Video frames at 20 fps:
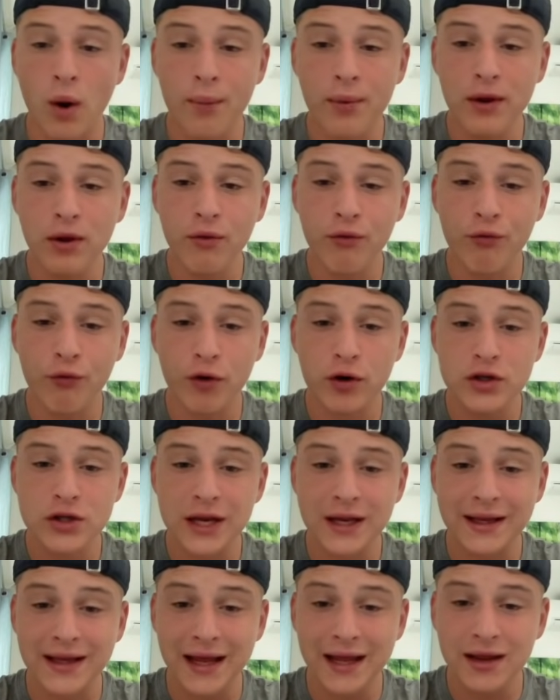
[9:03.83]
what we
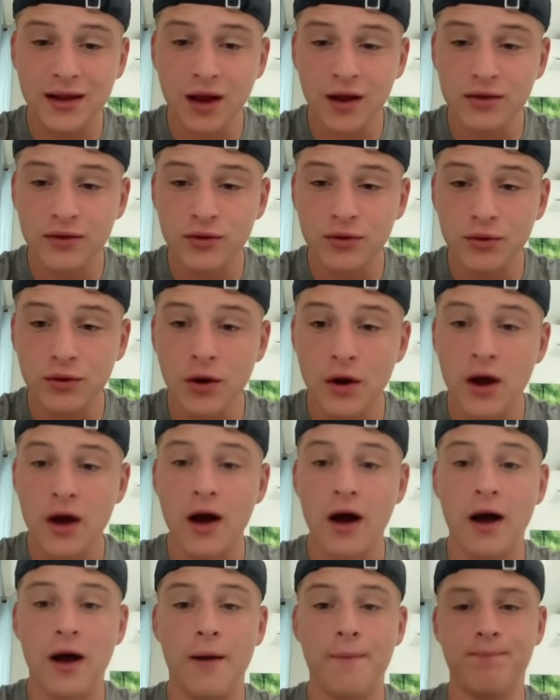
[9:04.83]
unfortunately did not do
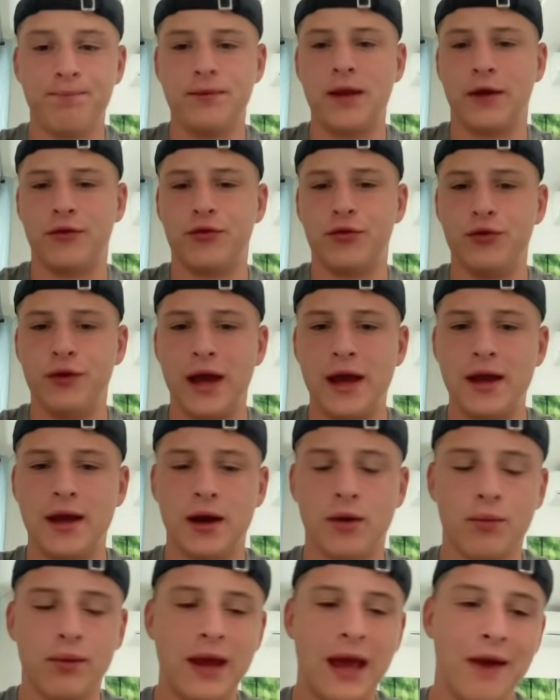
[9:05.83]
um yeah today
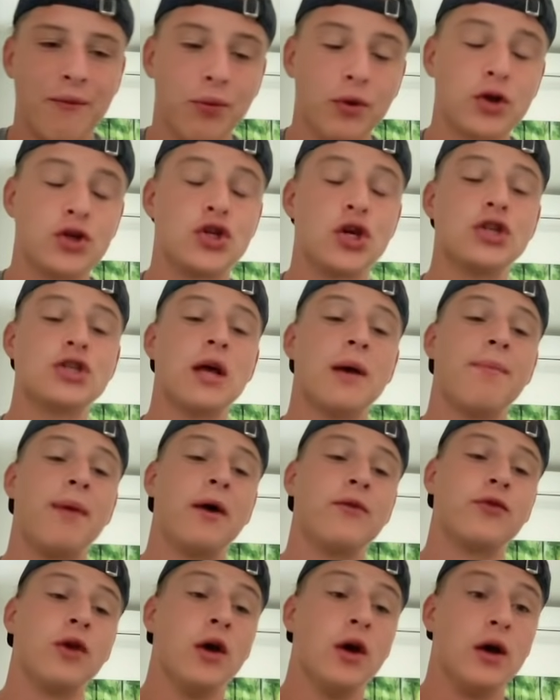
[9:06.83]
here we have we're just
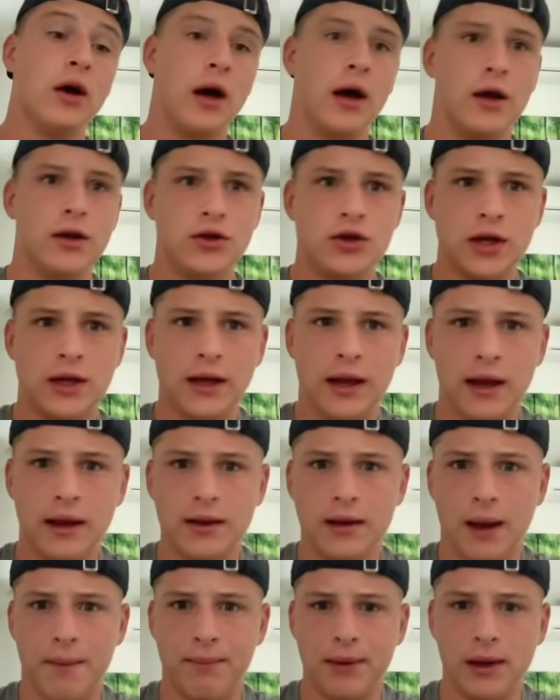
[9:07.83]
about uh,
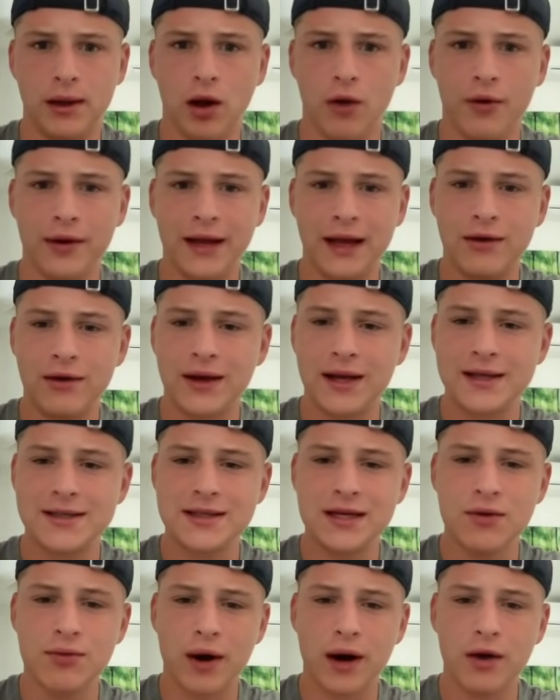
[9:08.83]
yeah below it and you can
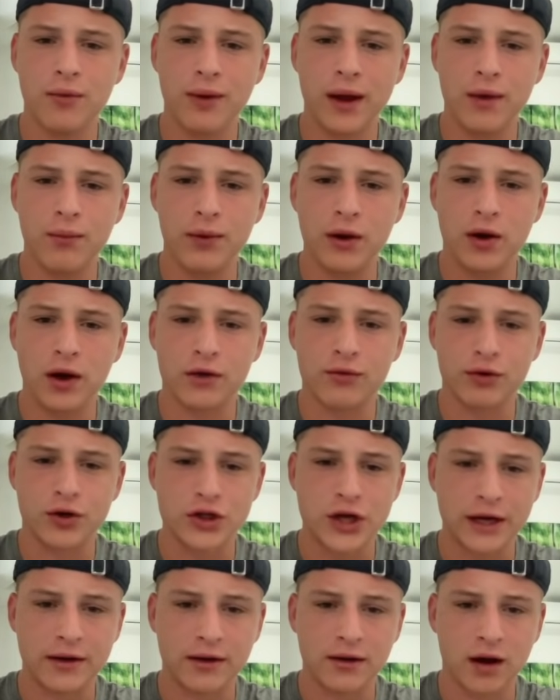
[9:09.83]
see right away we got
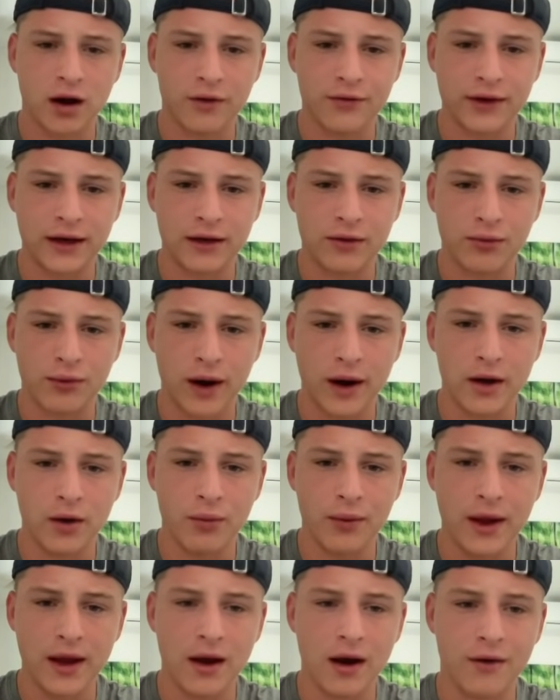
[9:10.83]
rejected after that right
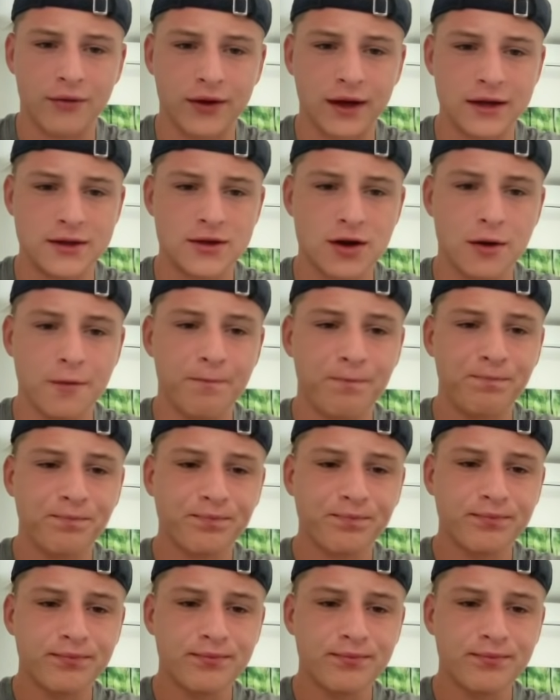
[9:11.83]
away after that so